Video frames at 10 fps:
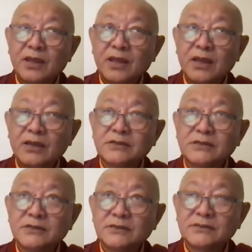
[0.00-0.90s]

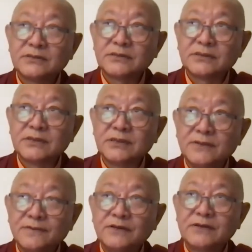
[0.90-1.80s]
and
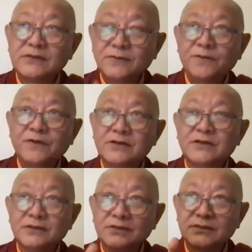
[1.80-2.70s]
given different
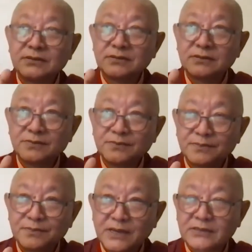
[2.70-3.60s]

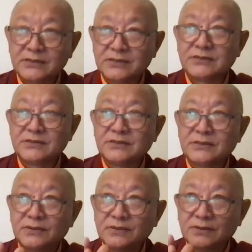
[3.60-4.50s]
methods
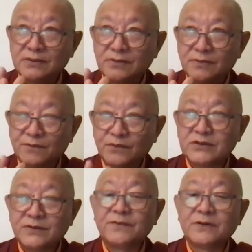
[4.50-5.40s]
for
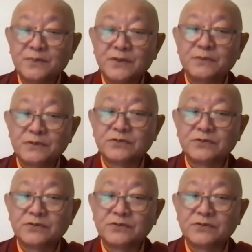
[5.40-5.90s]
different people.